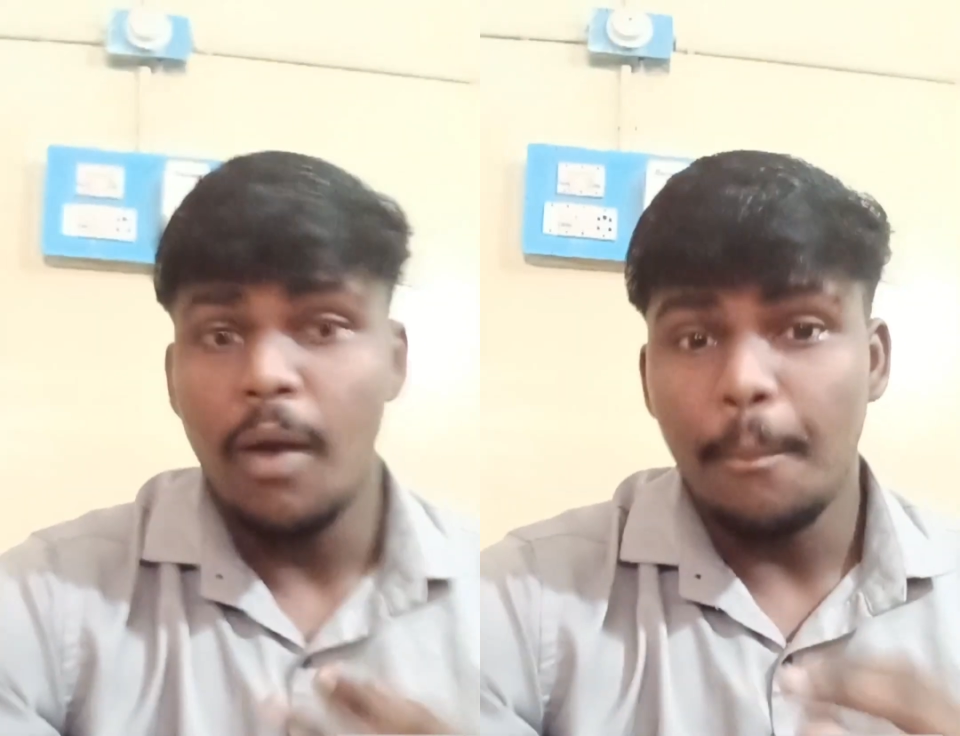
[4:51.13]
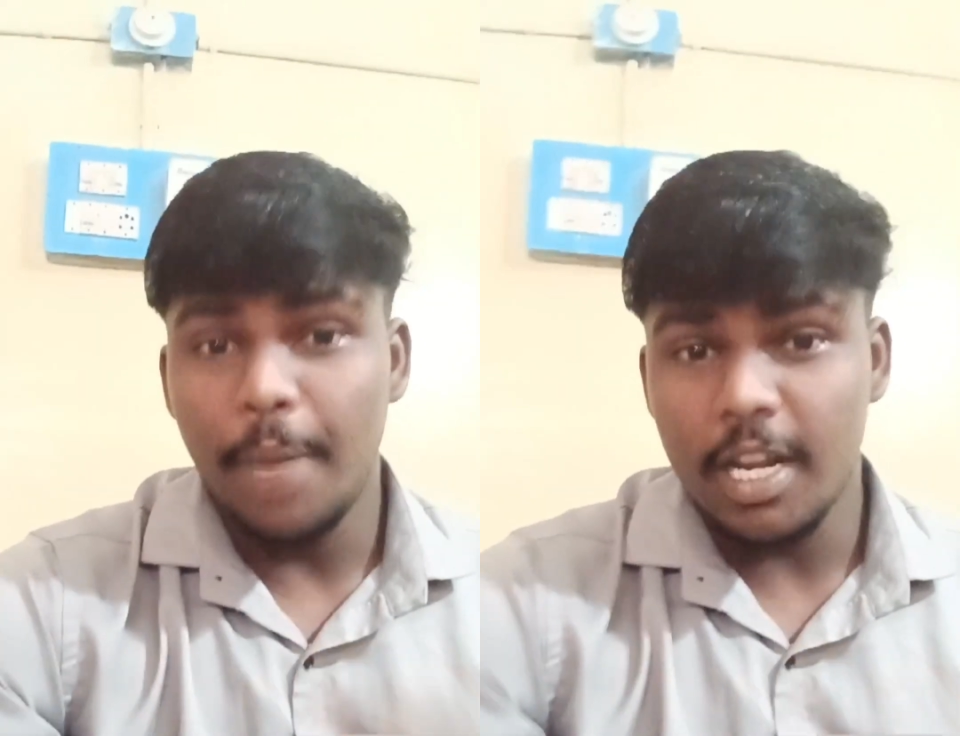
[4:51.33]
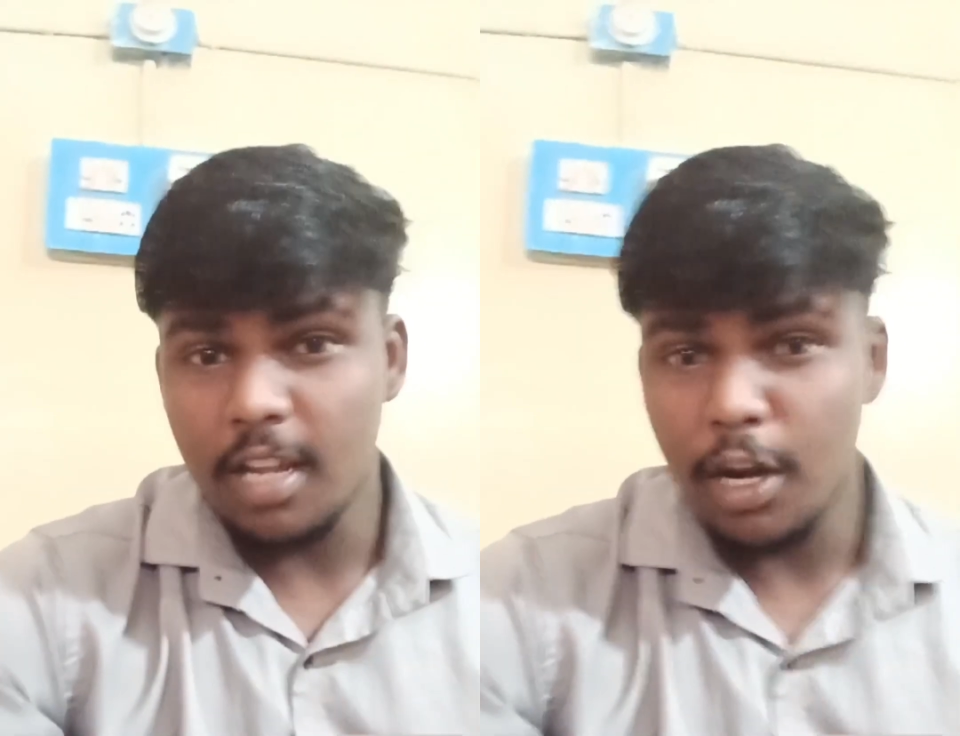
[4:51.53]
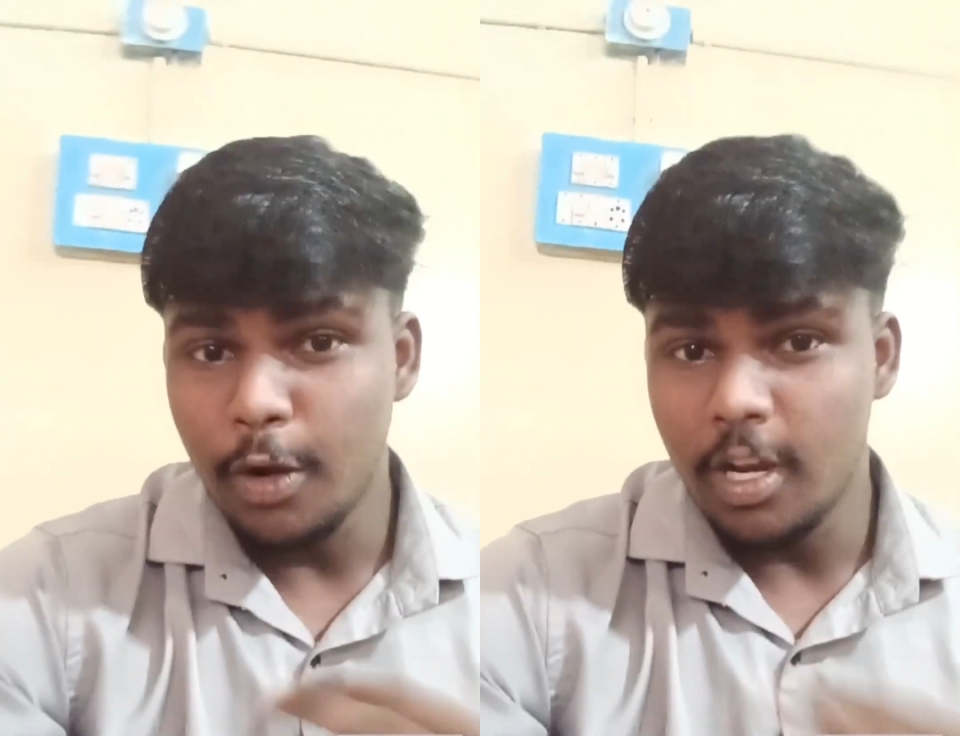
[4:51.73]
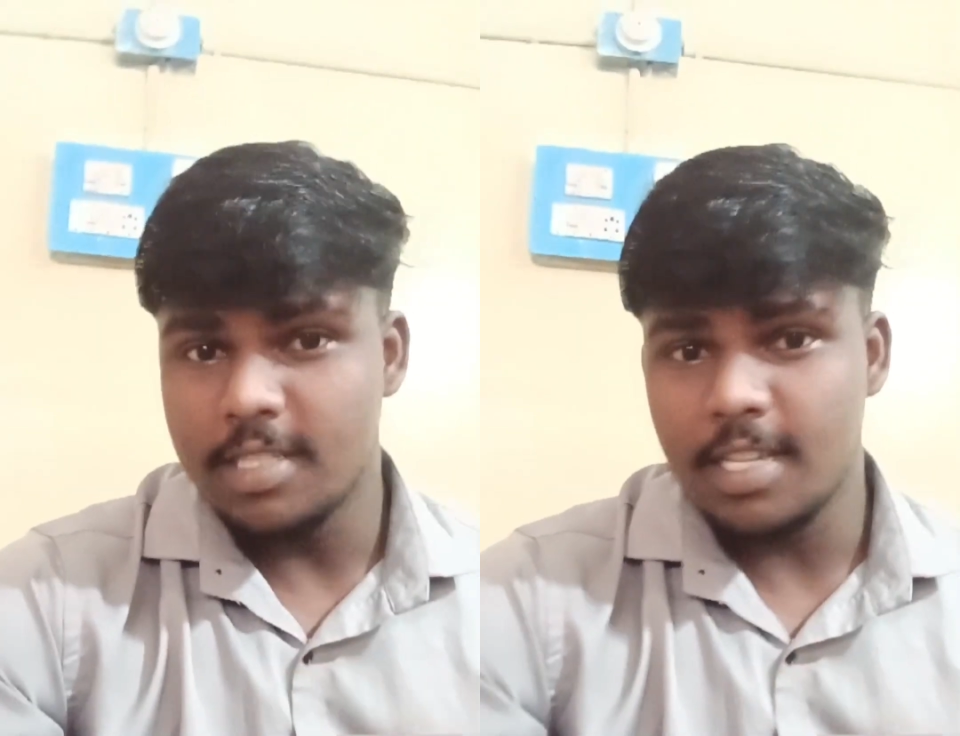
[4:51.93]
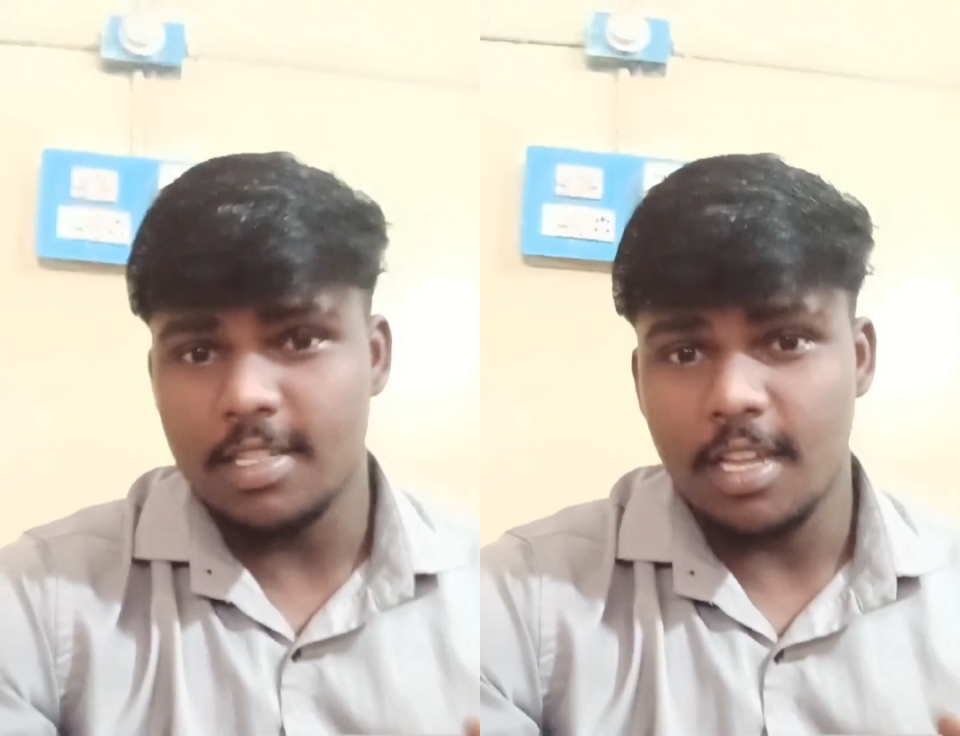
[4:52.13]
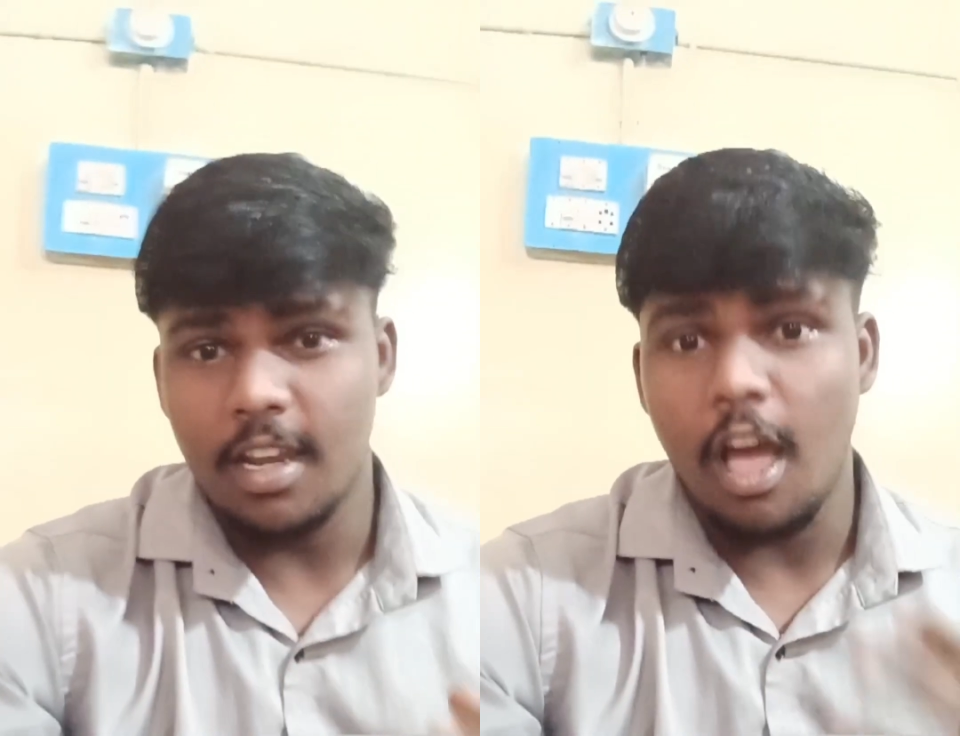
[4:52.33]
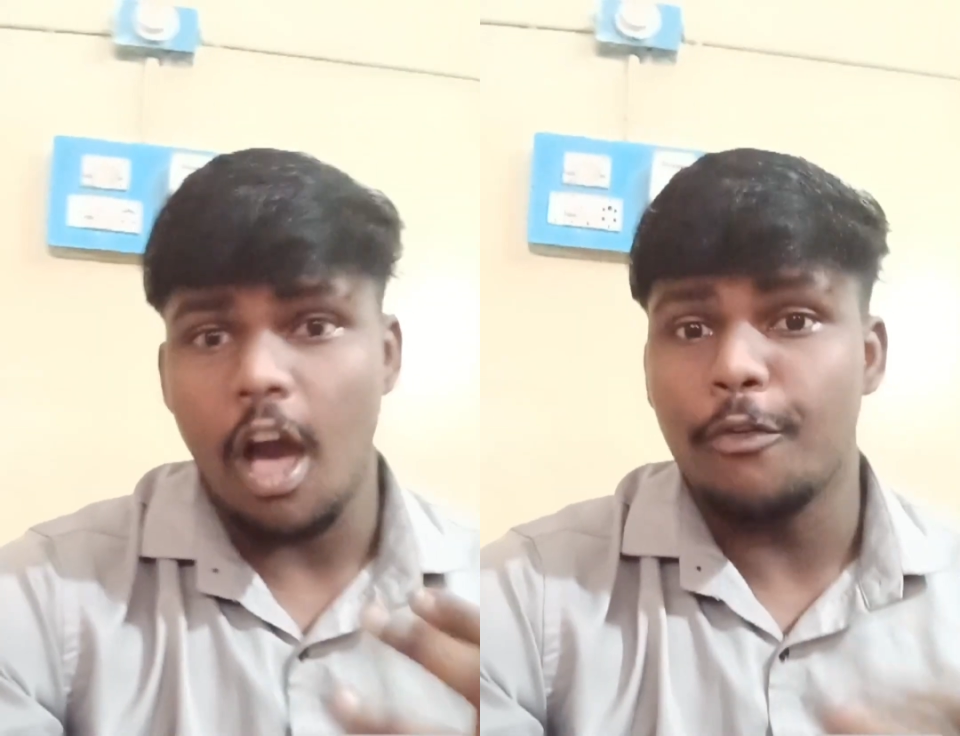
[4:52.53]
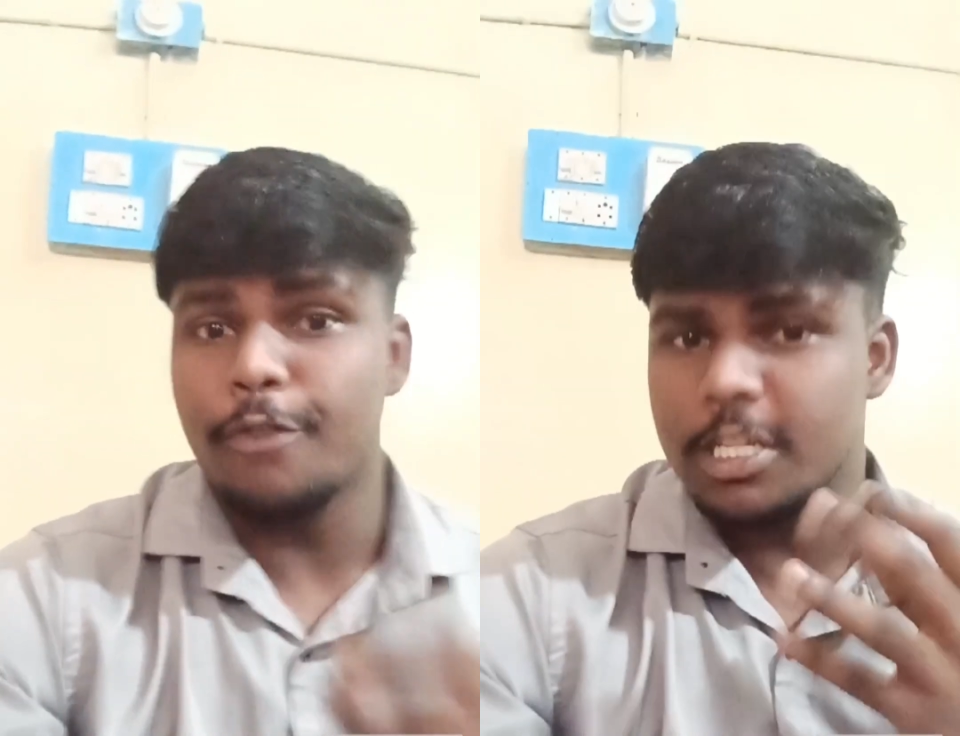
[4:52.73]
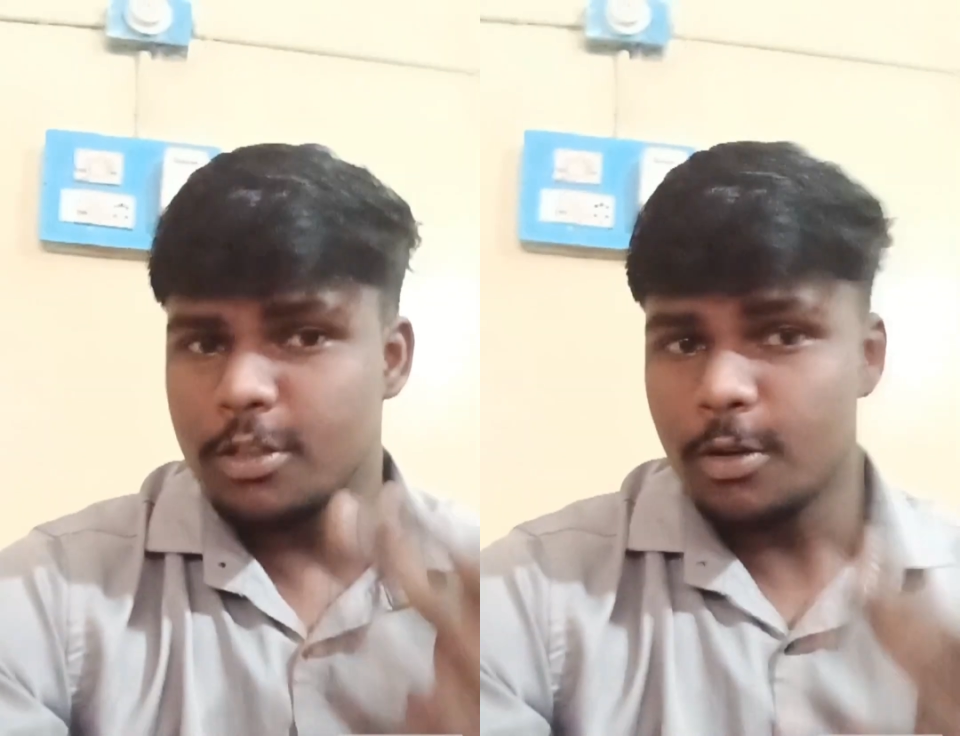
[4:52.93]
better utilization of
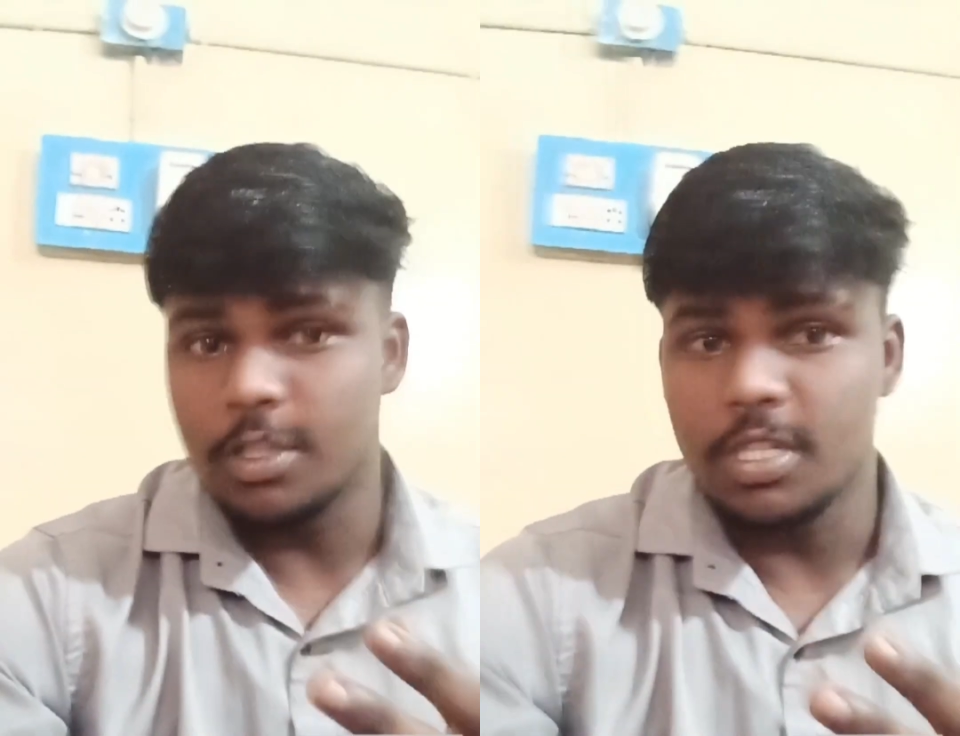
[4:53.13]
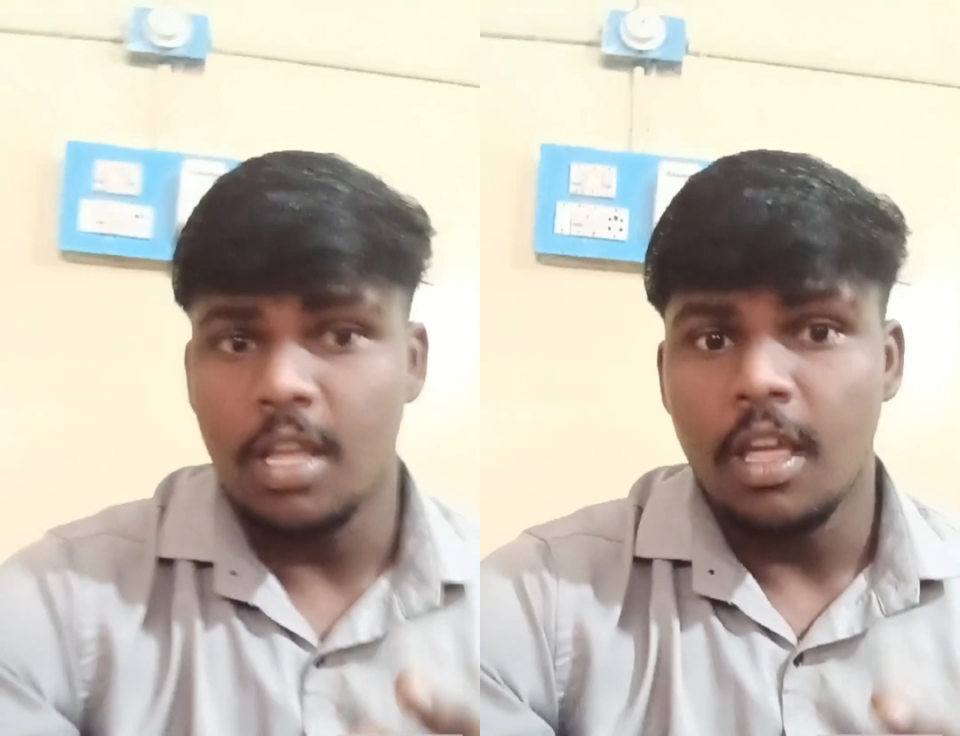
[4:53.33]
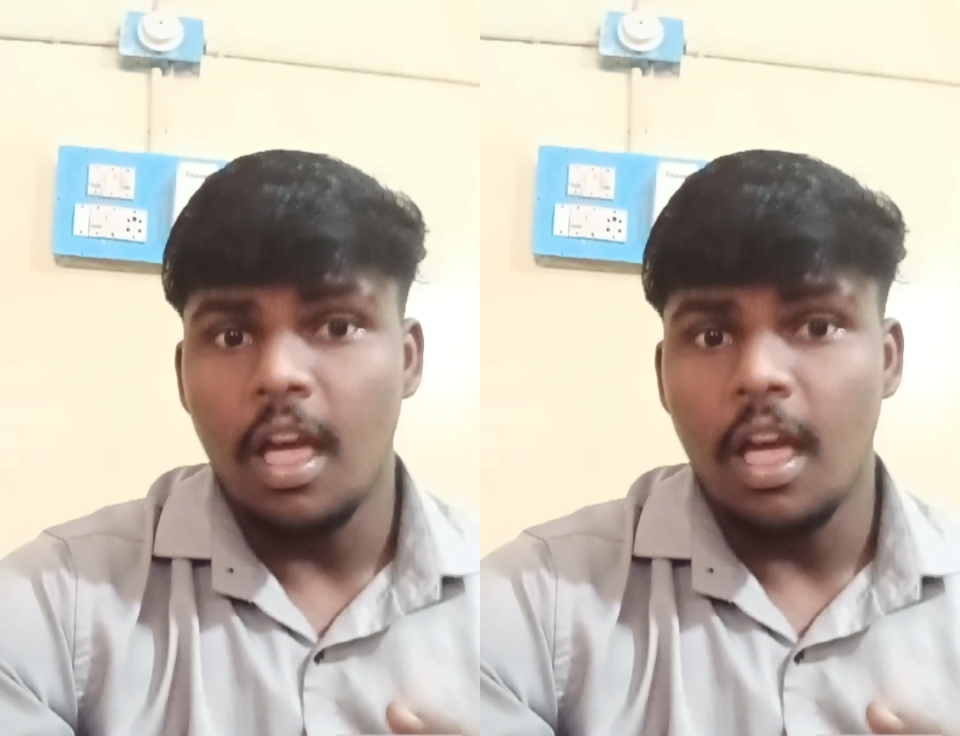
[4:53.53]
resource,